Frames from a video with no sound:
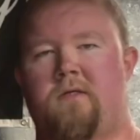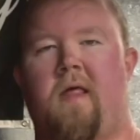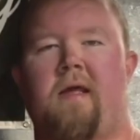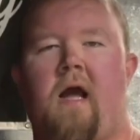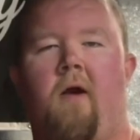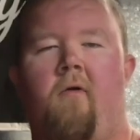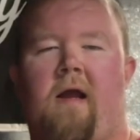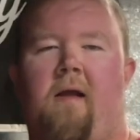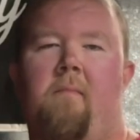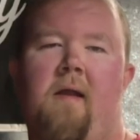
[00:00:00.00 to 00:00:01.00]
So they kind of
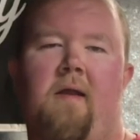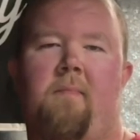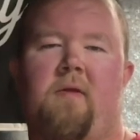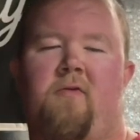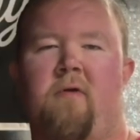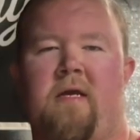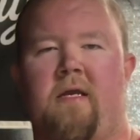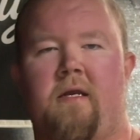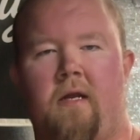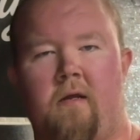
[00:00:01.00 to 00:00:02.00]
recommended
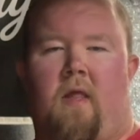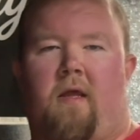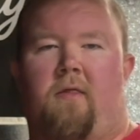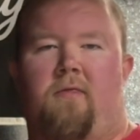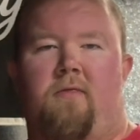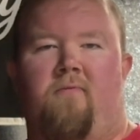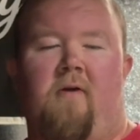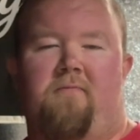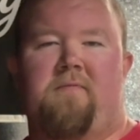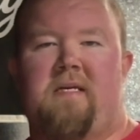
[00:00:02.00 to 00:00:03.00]
between like a
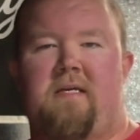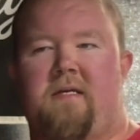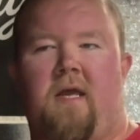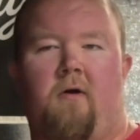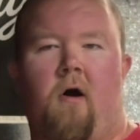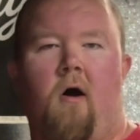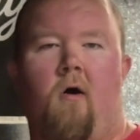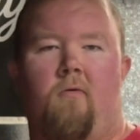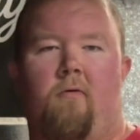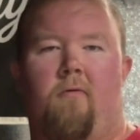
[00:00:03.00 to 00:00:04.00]
15
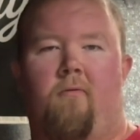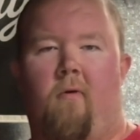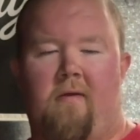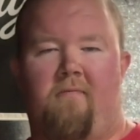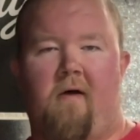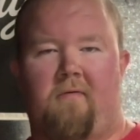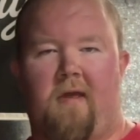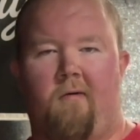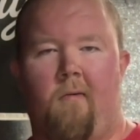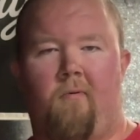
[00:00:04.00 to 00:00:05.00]
kilo to a 25
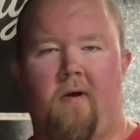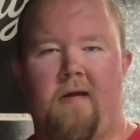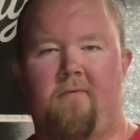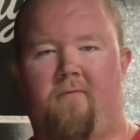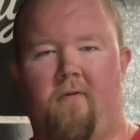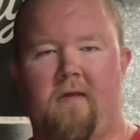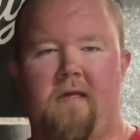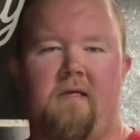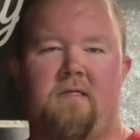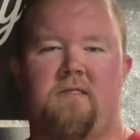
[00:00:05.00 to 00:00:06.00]
kilo plate for
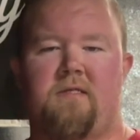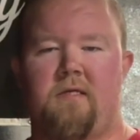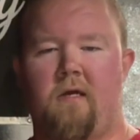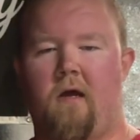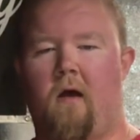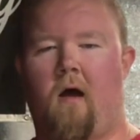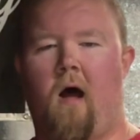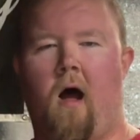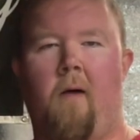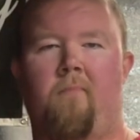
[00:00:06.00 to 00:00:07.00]
these.
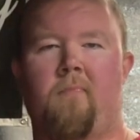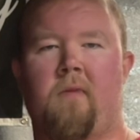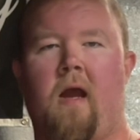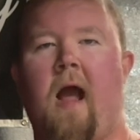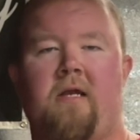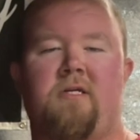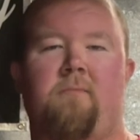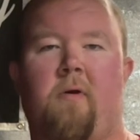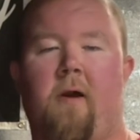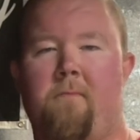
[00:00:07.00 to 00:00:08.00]
I actually
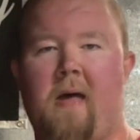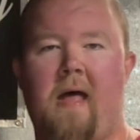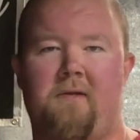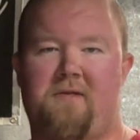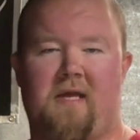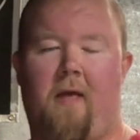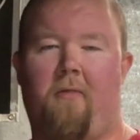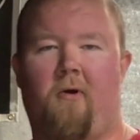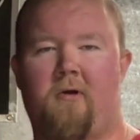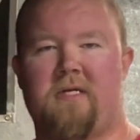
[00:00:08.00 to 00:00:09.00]
put a bed
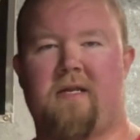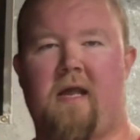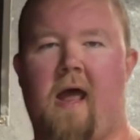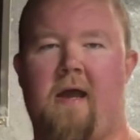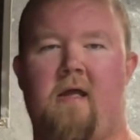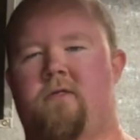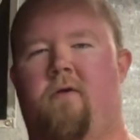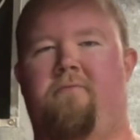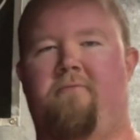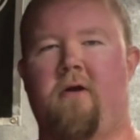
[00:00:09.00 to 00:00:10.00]
together today, so
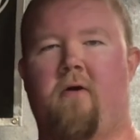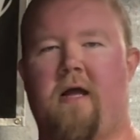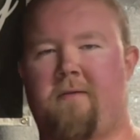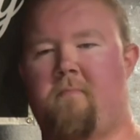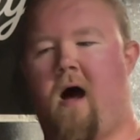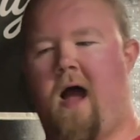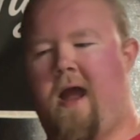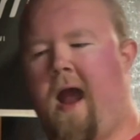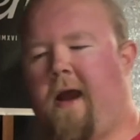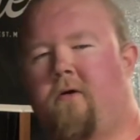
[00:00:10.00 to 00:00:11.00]
I feel like my
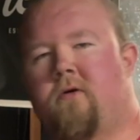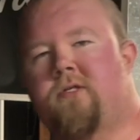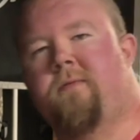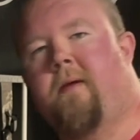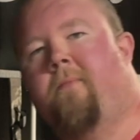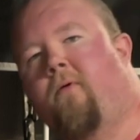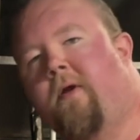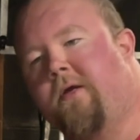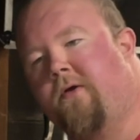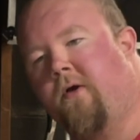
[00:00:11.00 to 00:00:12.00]
ankles should be
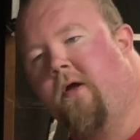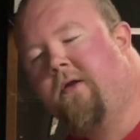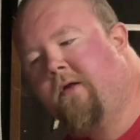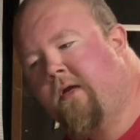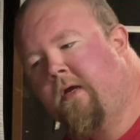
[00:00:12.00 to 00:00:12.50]
pretty good,